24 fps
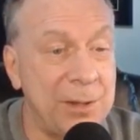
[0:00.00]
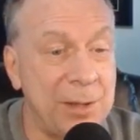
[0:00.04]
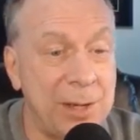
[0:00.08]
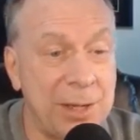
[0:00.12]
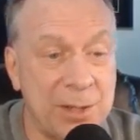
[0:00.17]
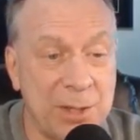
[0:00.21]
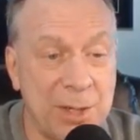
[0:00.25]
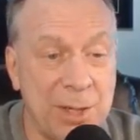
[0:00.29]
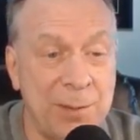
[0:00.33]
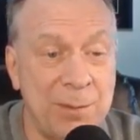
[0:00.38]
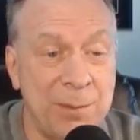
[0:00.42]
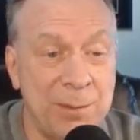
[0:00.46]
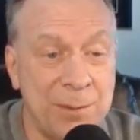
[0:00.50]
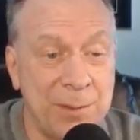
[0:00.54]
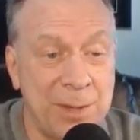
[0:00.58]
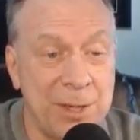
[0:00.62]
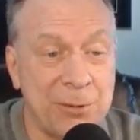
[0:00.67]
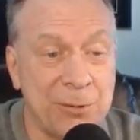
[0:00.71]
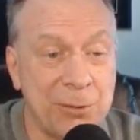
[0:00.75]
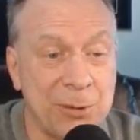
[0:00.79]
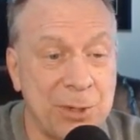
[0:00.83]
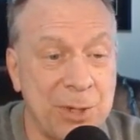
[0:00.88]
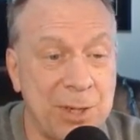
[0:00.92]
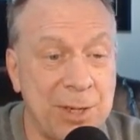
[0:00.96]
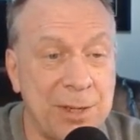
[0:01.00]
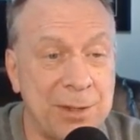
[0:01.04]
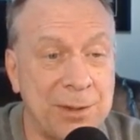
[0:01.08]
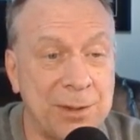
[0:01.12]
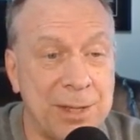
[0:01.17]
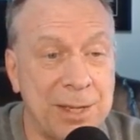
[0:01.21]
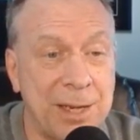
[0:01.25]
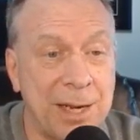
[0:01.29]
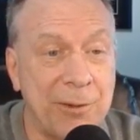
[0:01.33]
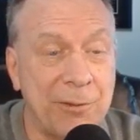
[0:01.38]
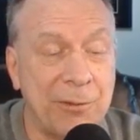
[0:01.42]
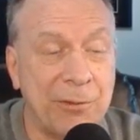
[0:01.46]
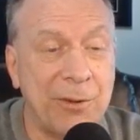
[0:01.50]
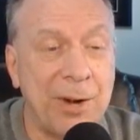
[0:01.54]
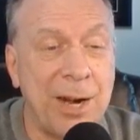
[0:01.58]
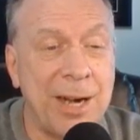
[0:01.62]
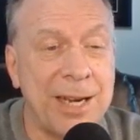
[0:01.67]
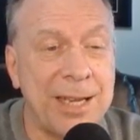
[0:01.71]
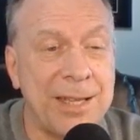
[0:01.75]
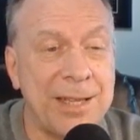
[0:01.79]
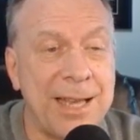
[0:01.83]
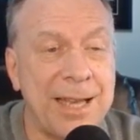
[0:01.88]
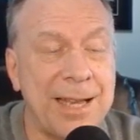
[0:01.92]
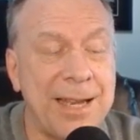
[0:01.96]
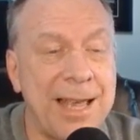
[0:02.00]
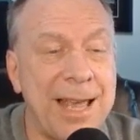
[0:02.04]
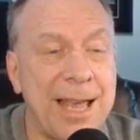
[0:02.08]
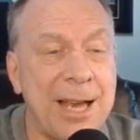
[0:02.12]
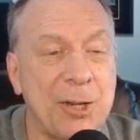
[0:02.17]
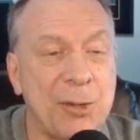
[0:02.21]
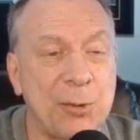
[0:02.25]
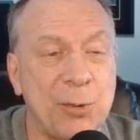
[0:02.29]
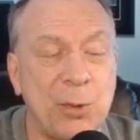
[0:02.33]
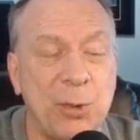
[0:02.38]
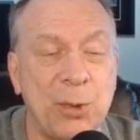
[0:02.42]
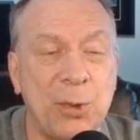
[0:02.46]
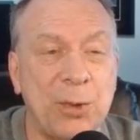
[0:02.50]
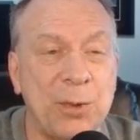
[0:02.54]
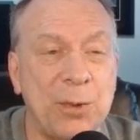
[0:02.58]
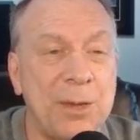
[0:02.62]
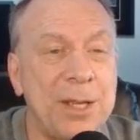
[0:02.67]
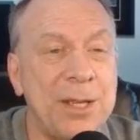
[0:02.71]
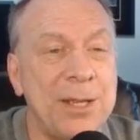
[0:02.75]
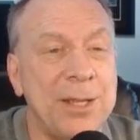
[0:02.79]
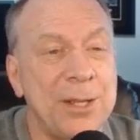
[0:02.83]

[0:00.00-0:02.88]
some interesting thing on Friday, that actual